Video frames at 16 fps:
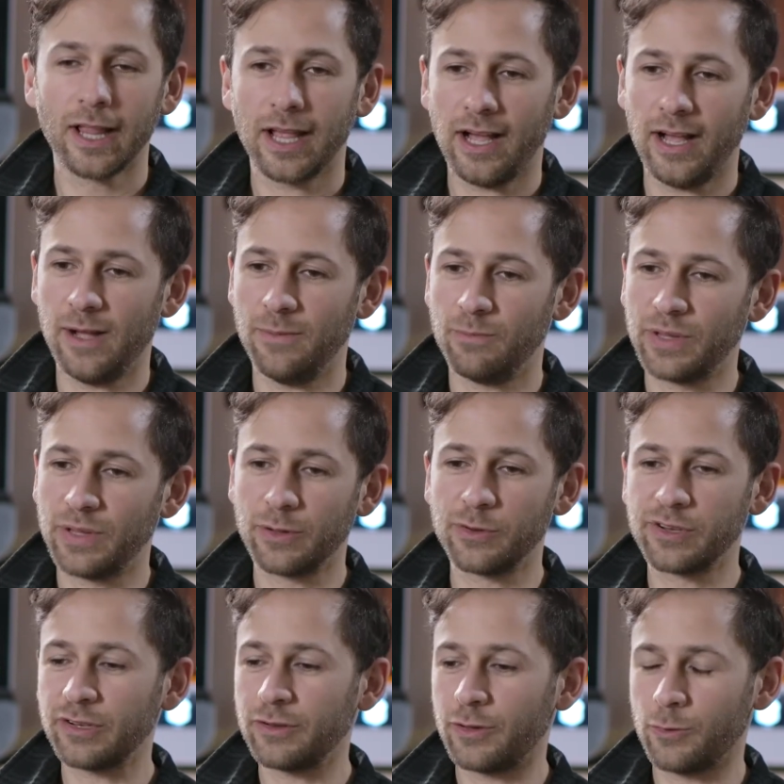but there
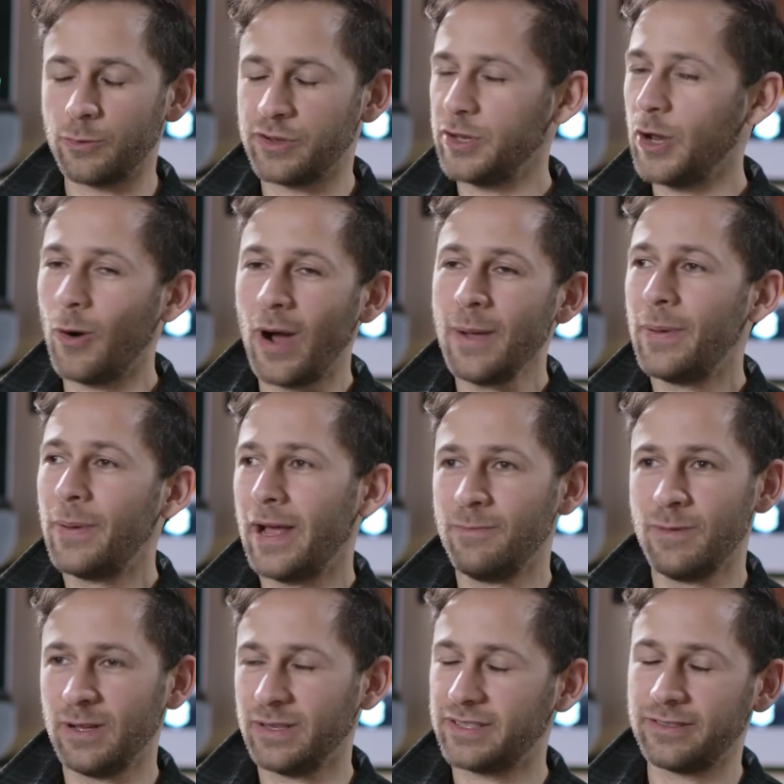was no iPad
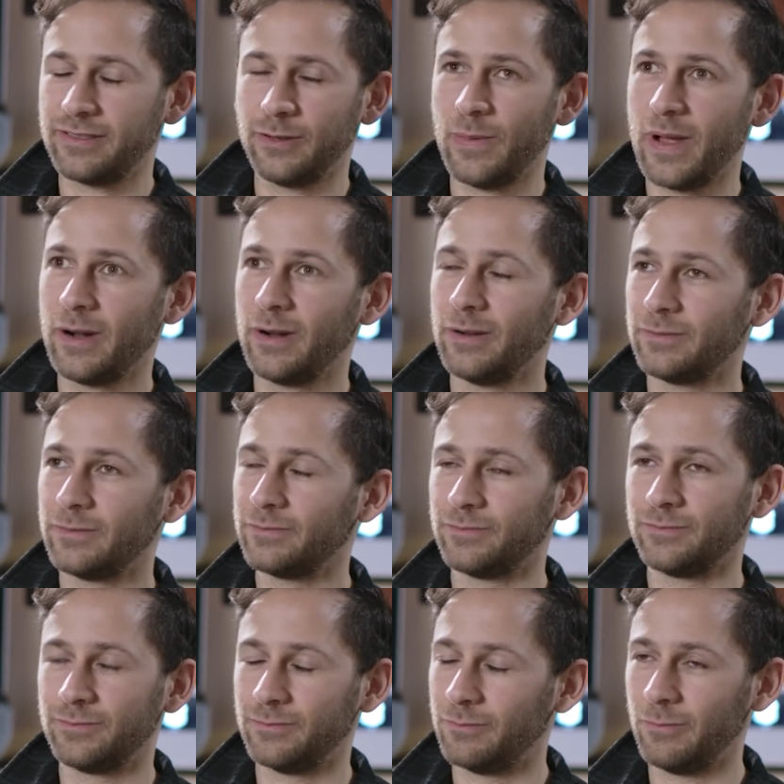mounts. No matter
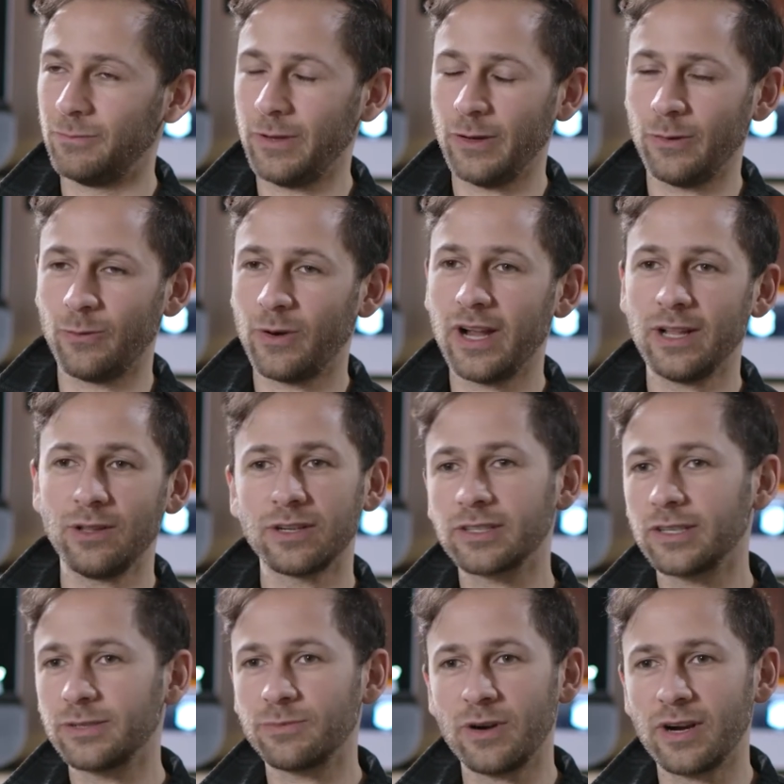where I looked
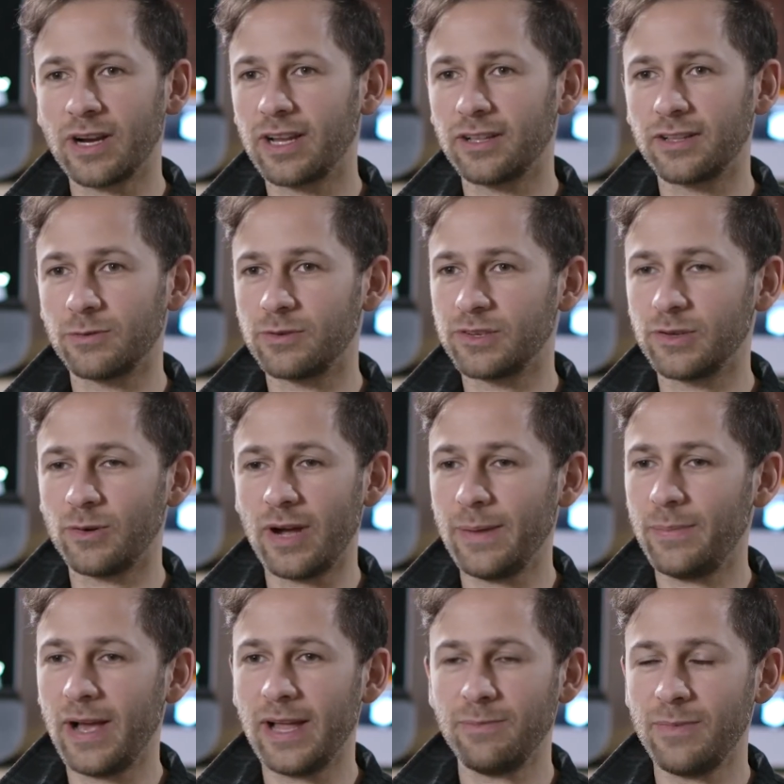on the market, there was no
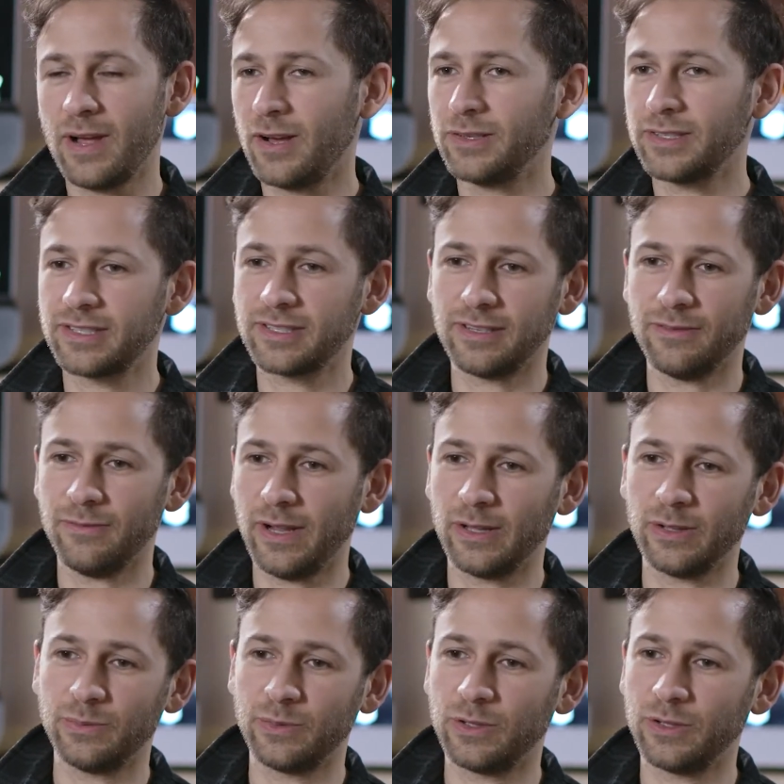iPad mounts
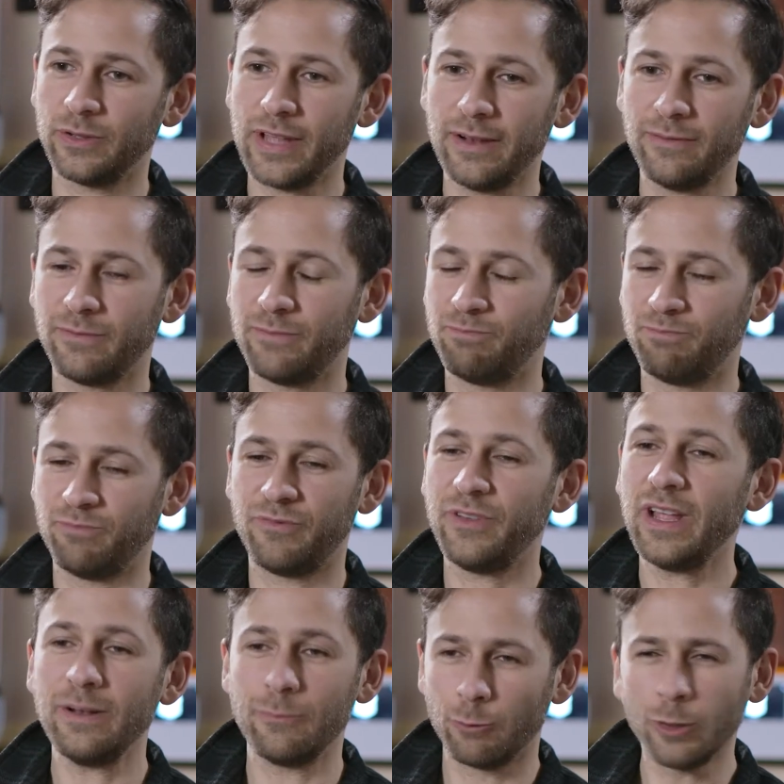available that
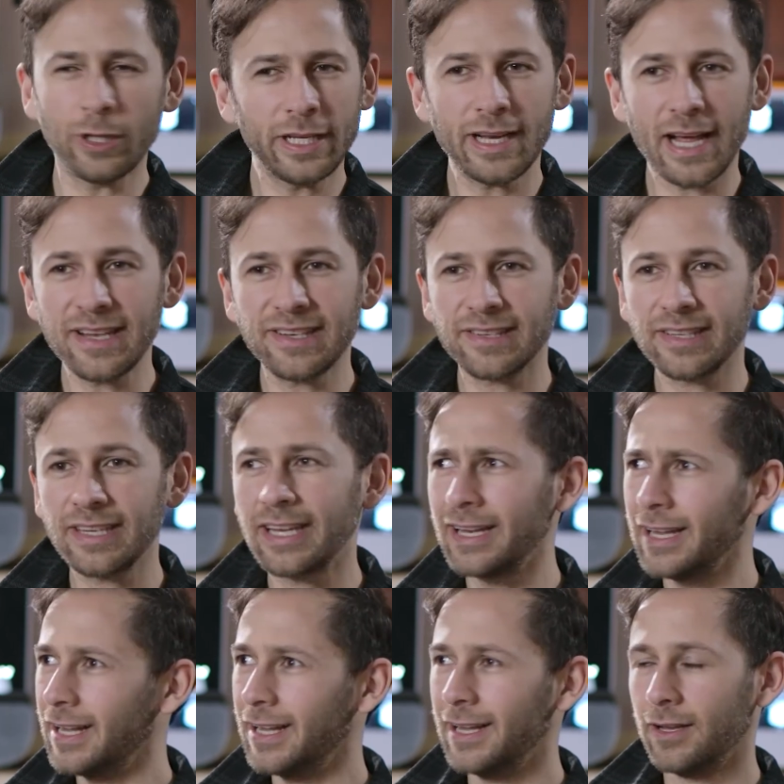fit really nicely. And
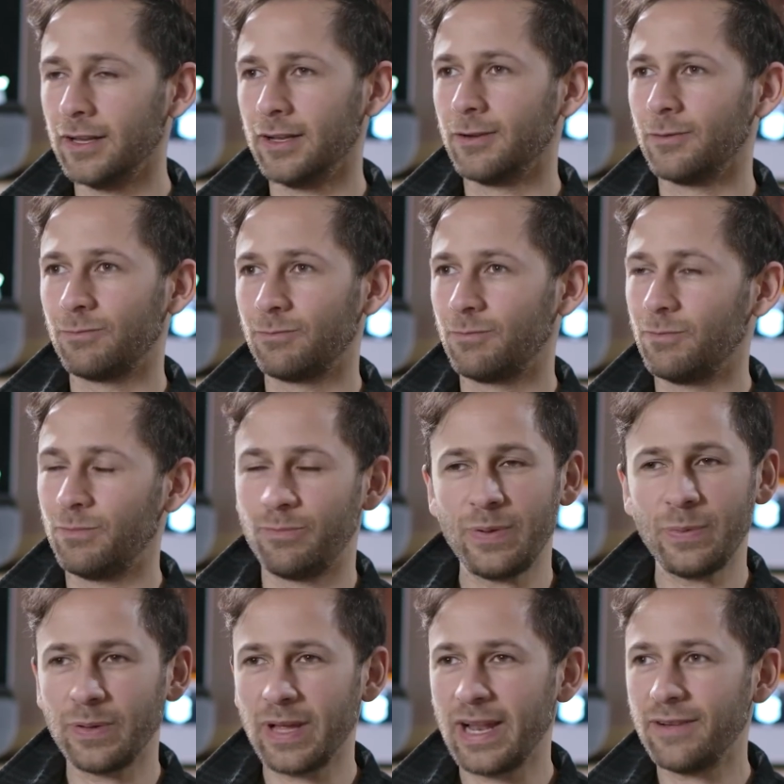
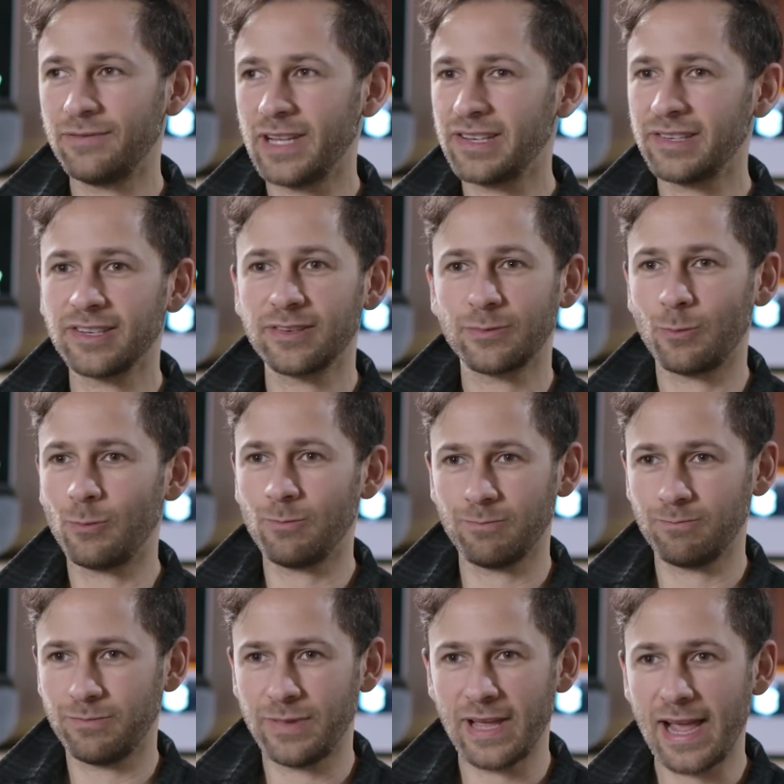people that have Teslas,
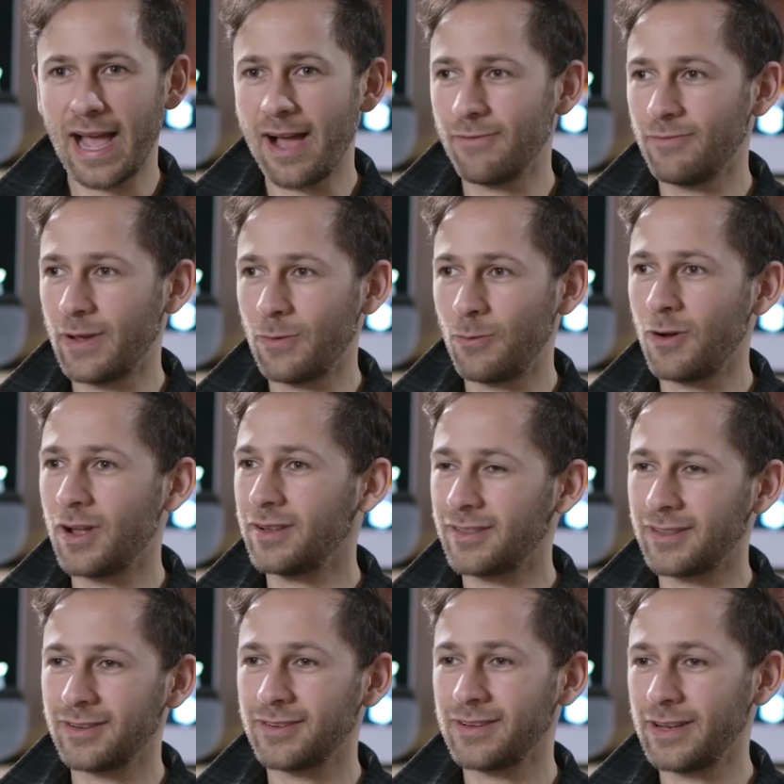they want
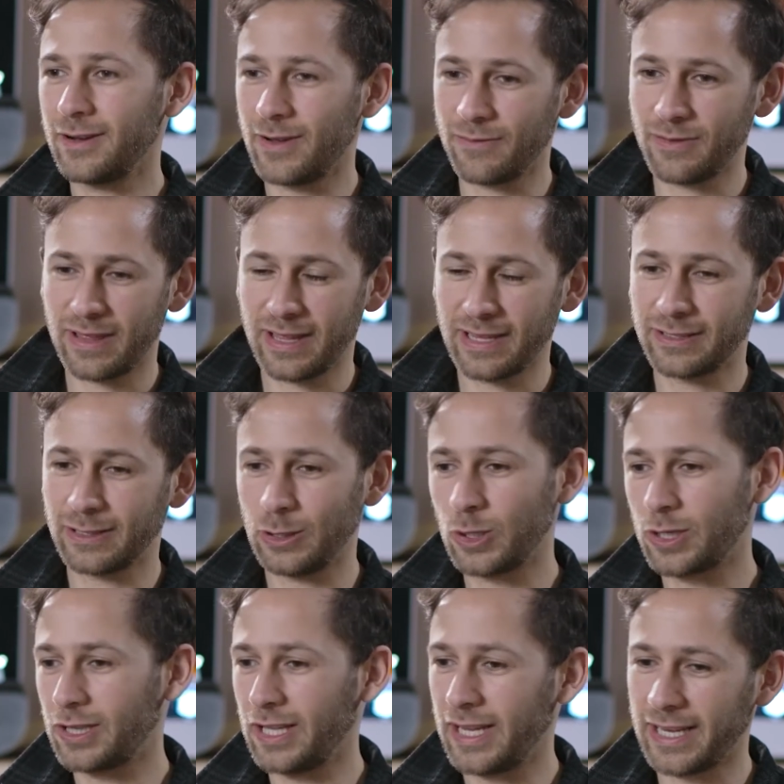their everything to
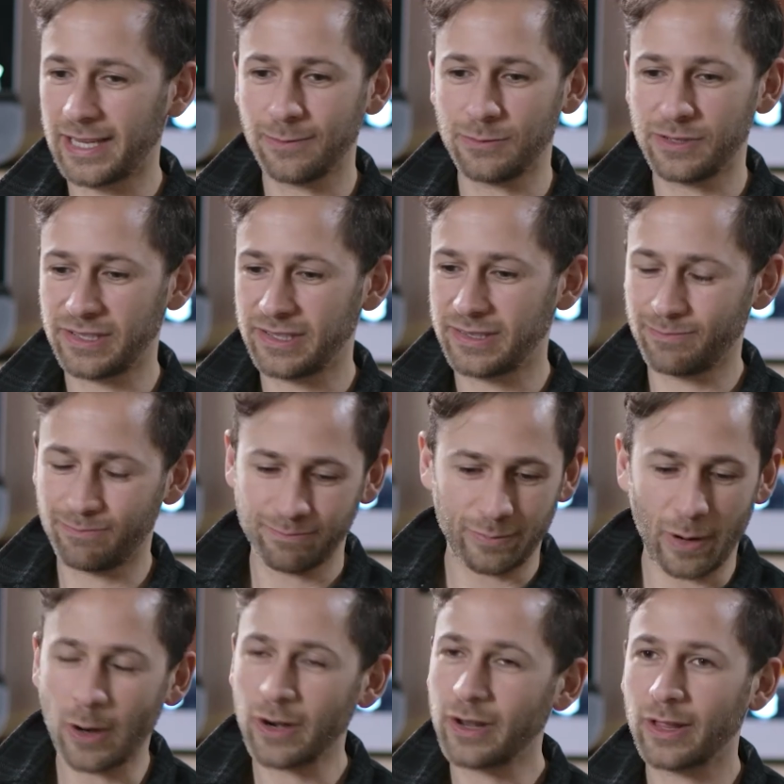look like it was
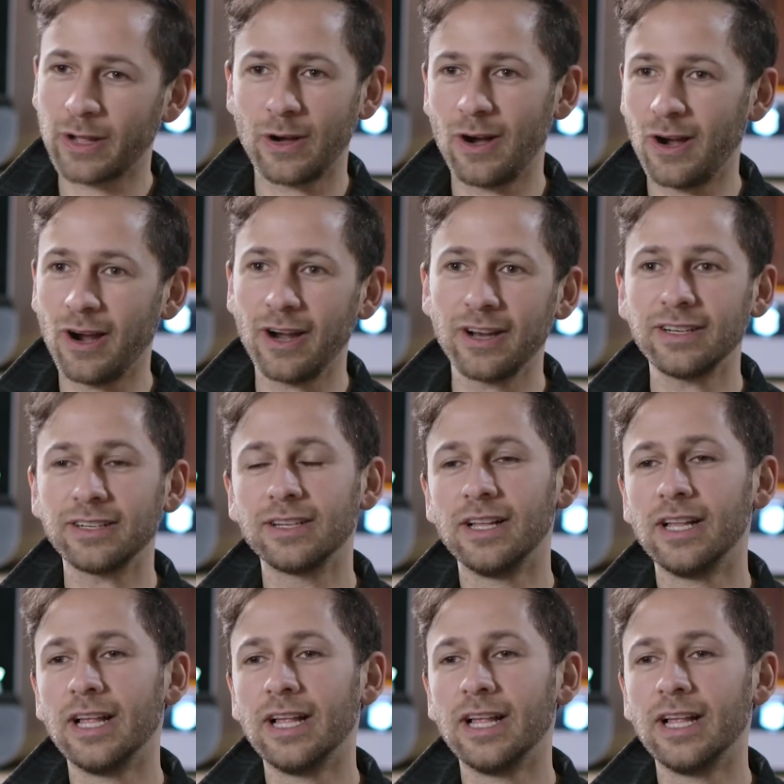part of the car. And